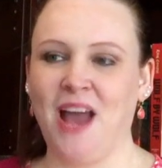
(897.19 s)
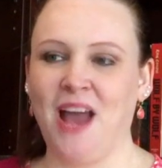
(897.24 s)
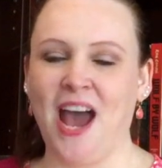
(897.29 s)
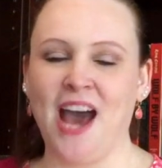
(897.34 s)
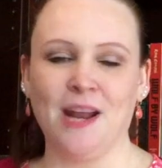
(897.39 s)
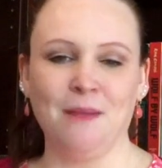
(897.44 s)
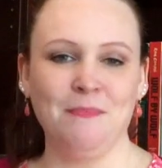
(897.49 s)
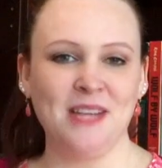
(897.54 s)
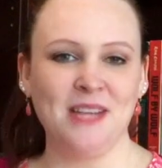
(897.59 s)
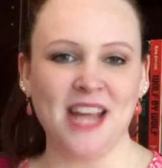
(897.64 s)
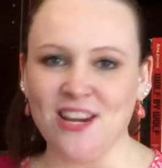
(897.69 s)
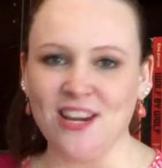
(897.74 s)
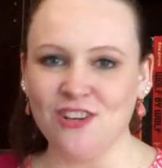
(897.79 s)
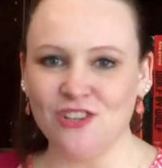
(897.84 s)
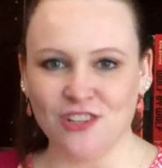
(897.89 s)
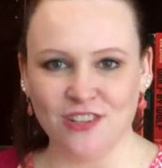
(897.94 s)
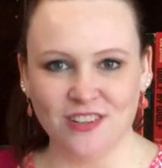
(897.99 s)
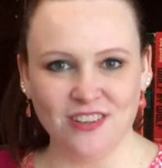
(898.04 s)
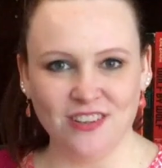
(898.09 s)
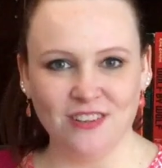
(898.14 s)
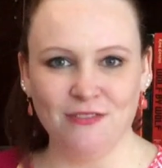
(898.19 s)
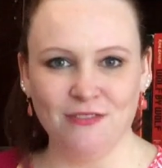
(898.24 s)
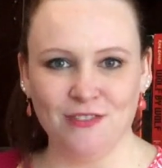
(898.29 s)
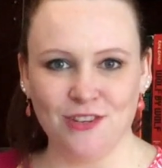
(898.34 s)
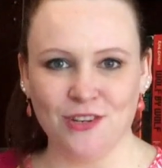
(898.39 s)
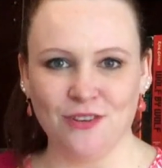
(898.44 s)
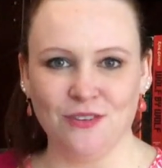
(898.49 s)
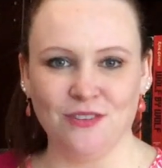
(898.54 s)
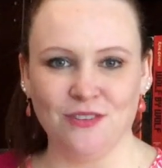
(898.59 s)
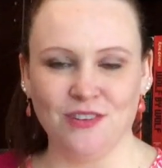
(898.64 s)
adaptation of
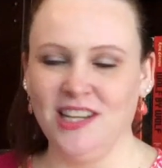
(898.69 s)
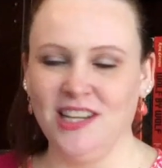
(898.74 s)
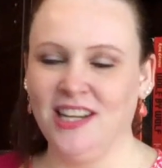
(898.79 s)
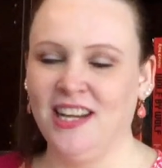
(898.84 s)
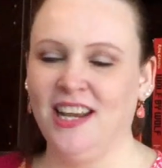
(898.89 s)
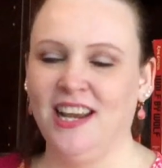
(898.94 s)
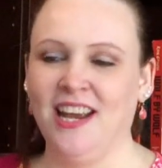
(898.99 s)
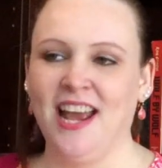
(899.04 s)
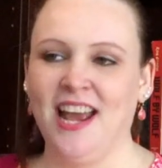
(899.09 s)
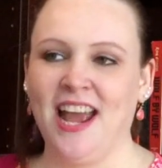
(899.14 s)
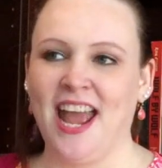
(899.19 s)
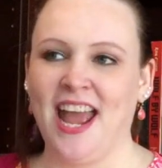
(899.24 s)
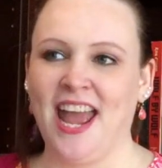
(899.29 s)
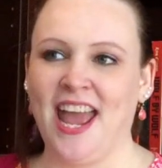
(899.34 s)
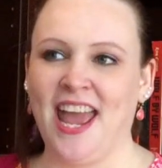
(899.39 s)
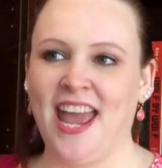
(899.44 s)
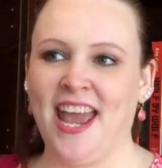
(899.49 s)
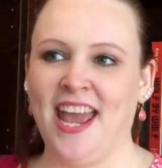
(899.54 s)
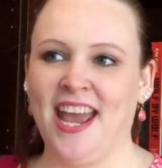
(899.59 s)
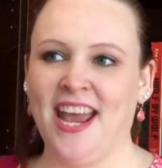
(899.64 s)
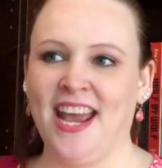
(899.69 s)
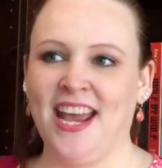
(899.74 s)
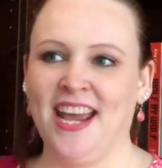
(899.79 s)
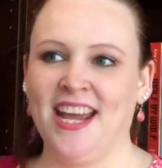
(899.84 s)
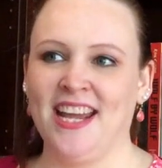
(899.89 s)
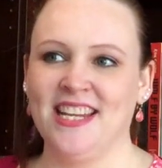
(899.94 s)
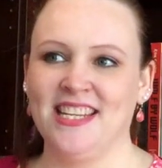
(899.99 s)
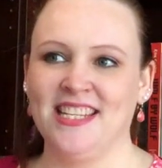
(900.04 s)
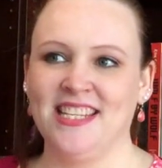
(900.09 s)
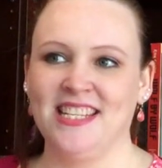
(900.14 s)
Dune,
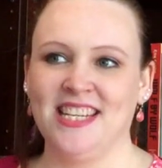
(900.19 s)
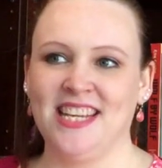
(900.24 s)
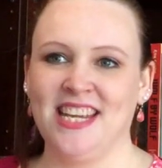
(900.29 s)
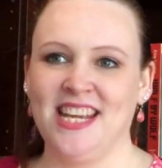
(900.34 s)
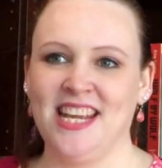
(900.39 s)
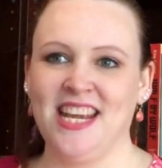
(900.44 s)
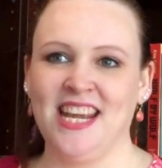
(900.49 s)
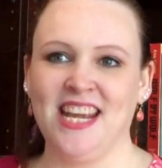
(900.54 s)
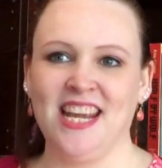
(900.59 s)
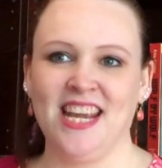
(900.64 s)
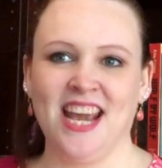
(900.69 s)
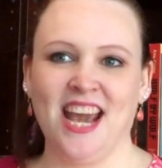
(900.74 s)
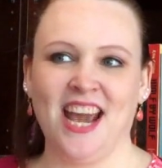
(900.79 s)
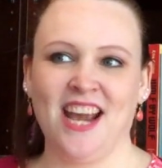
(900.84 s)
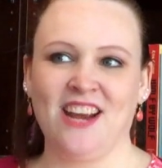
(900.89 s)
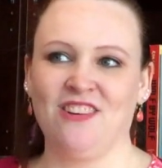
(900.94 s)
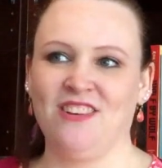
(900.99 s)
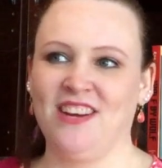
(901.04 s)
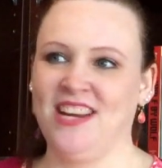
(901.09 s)
and he had